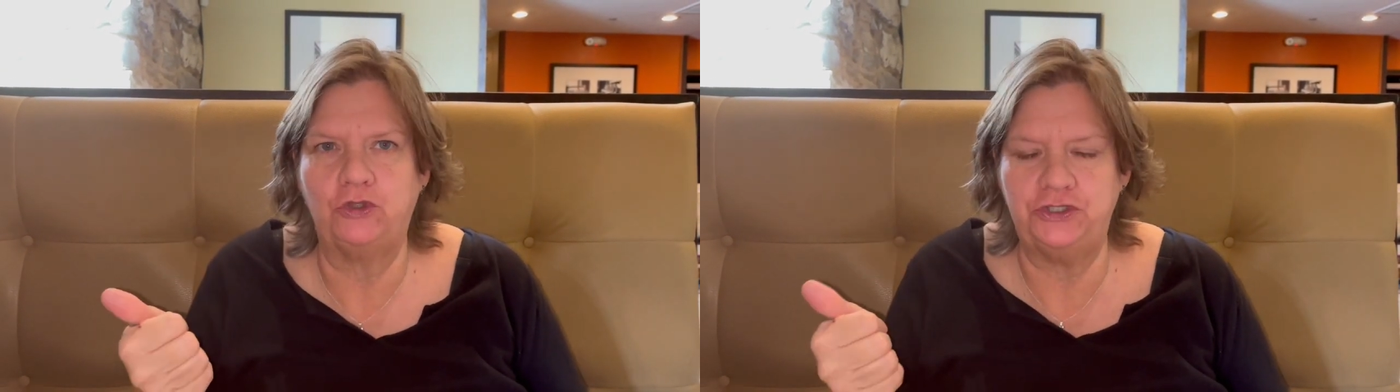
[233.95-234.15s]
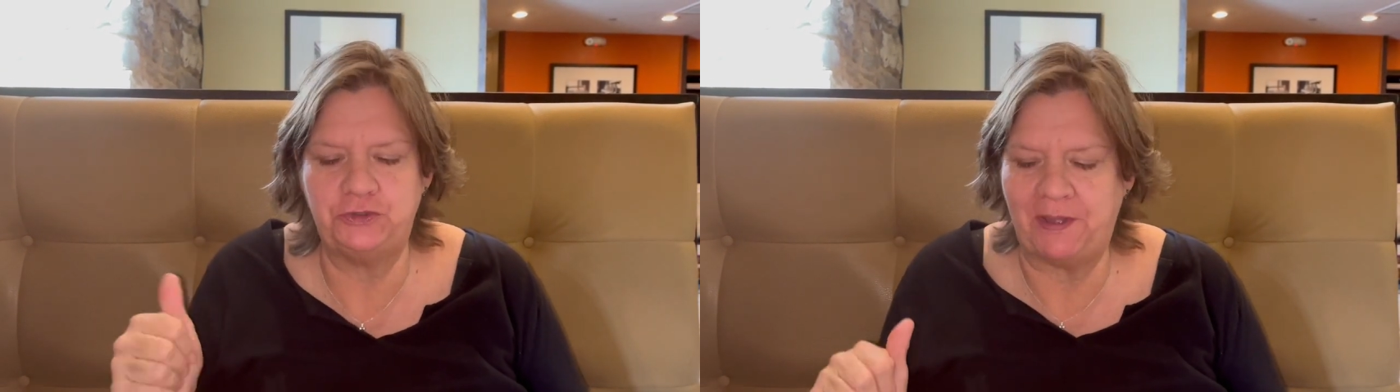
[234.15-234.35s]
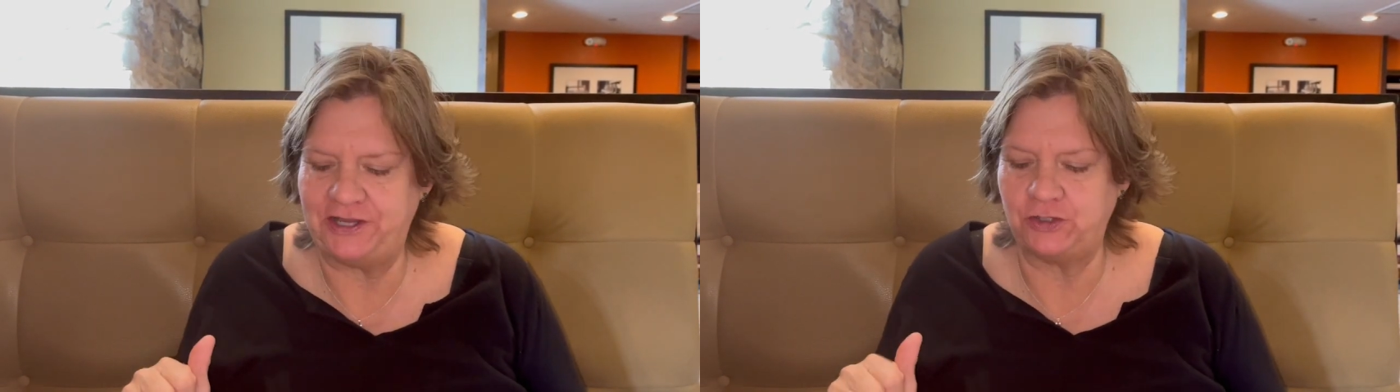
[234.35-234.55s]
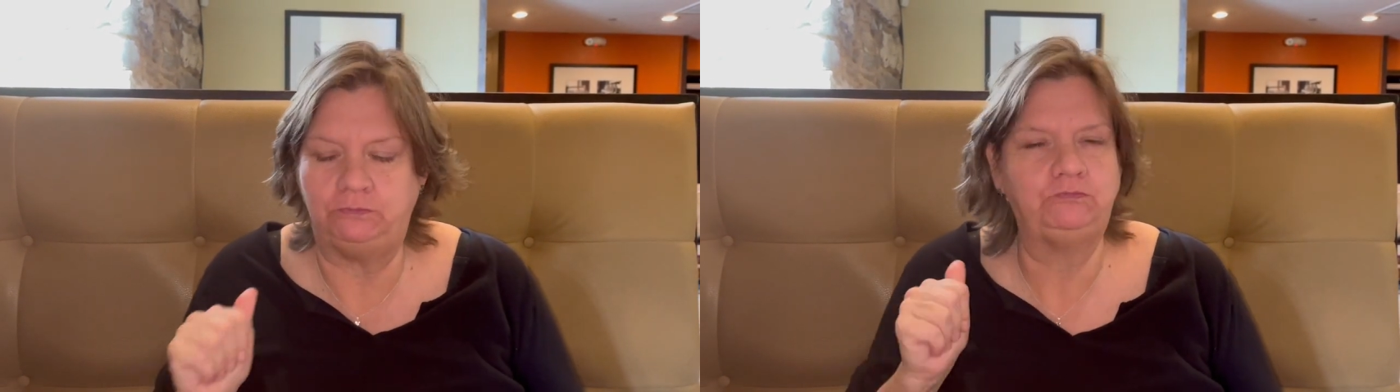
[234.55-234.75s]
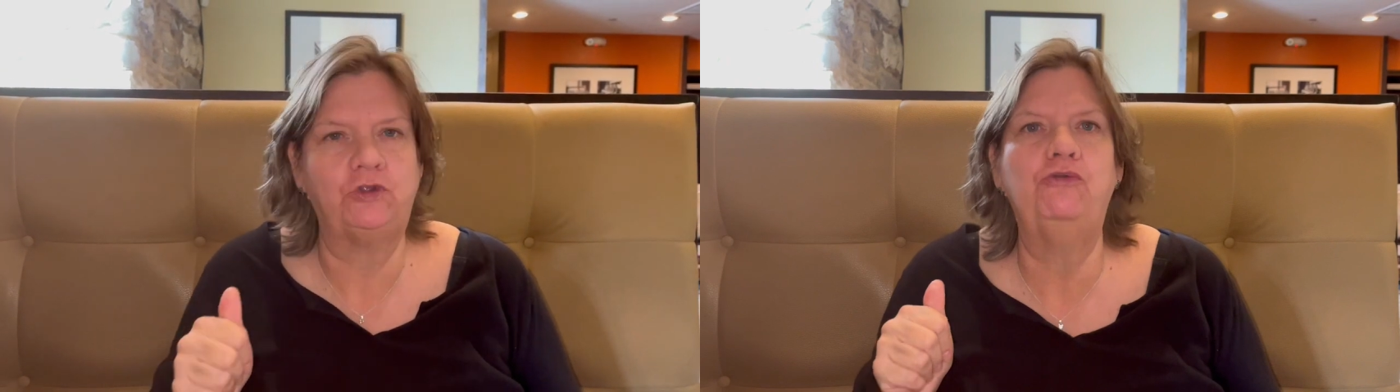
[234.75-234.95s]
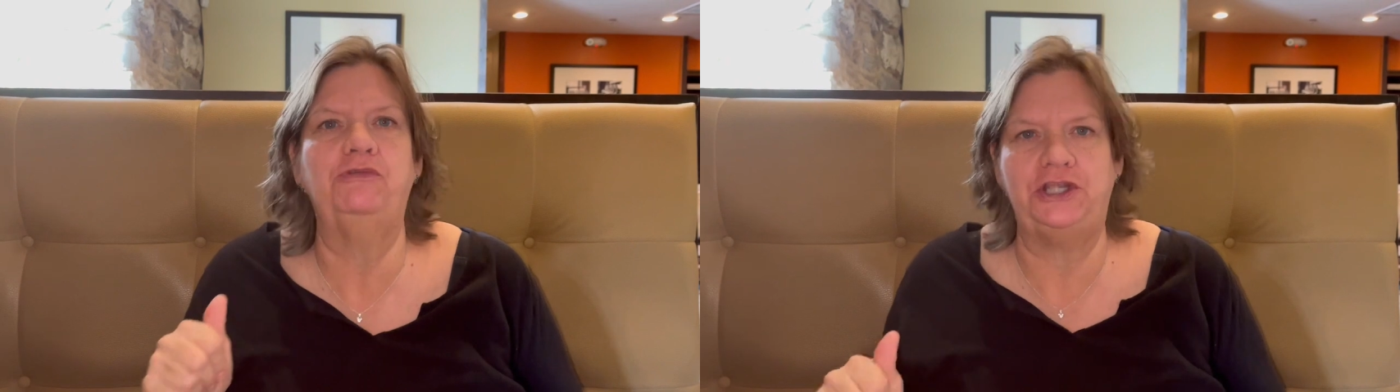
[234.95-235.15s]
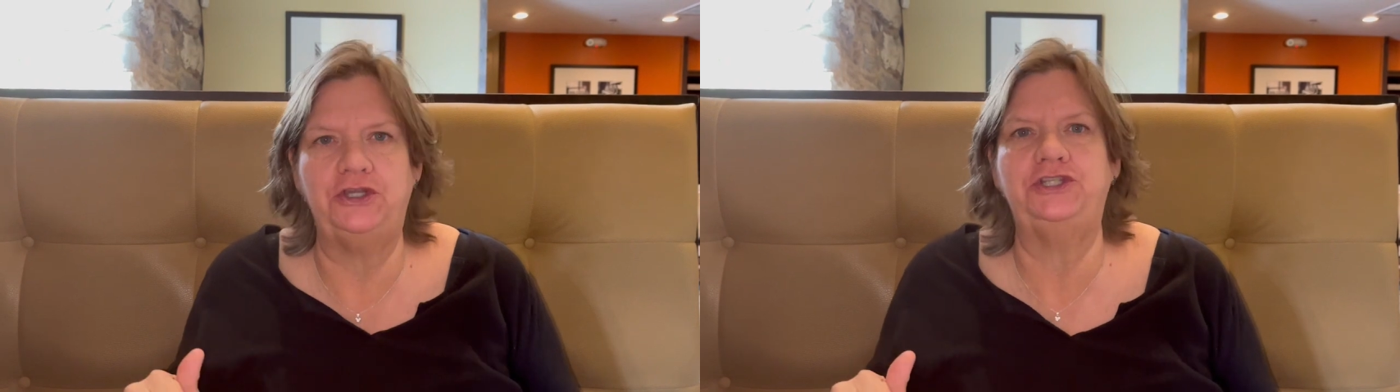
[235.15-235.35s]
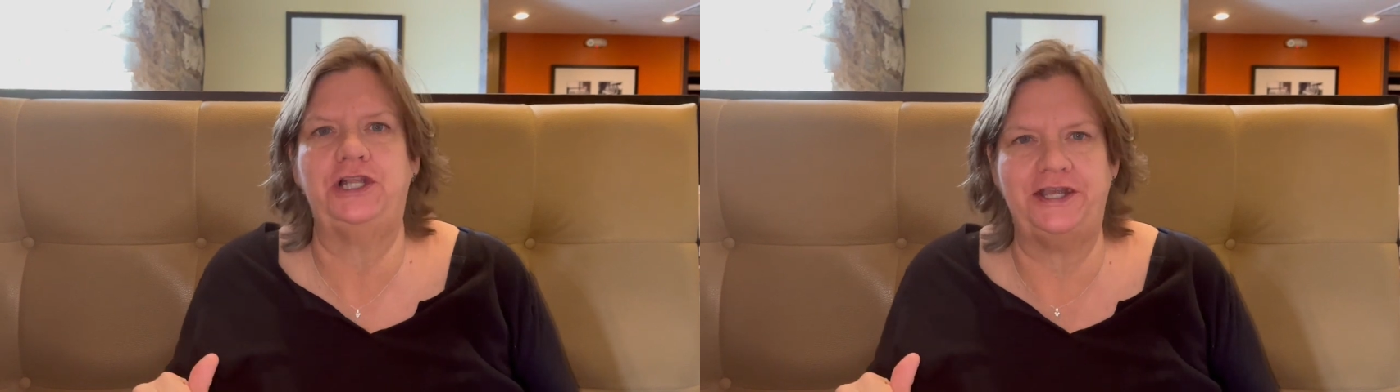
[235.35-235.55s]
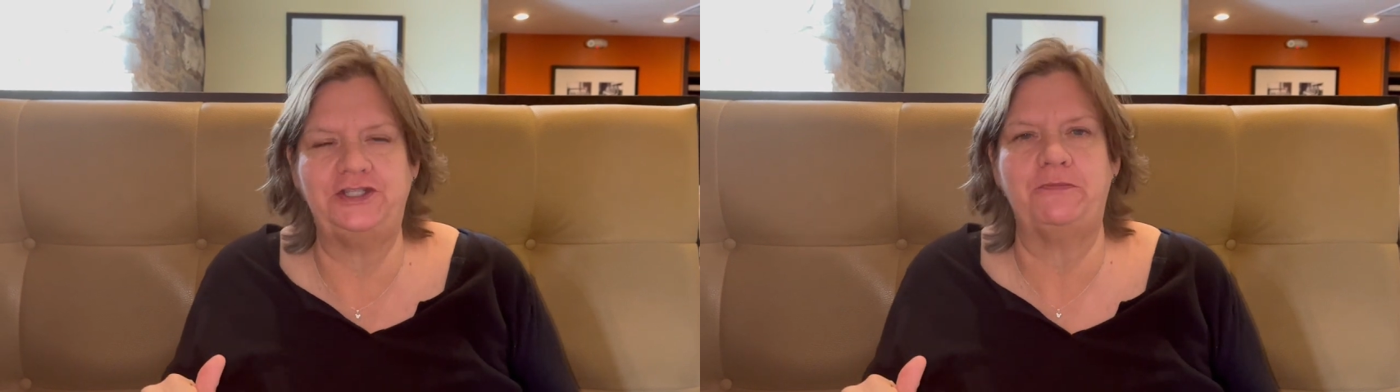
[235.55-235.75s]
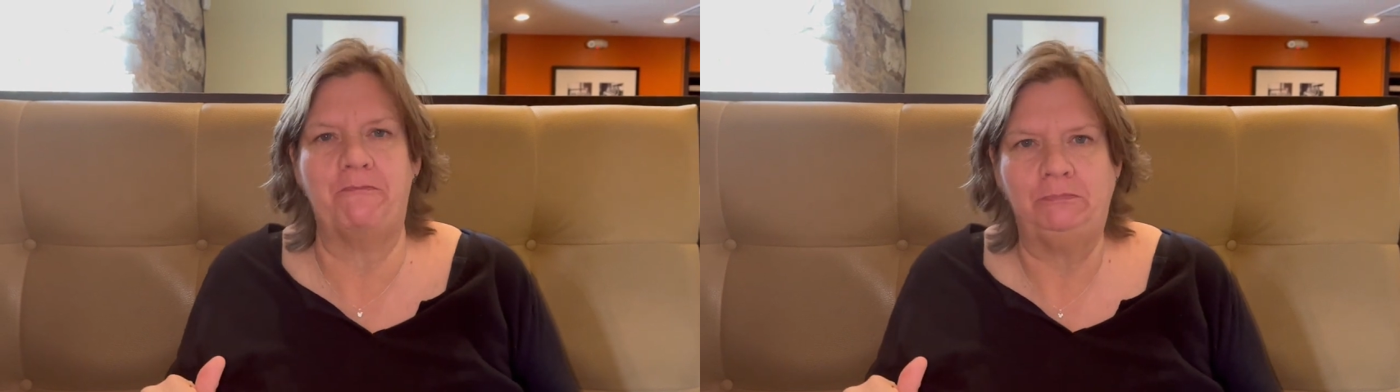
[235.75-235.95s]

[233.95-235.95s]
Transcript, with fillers: good spice, really good slice.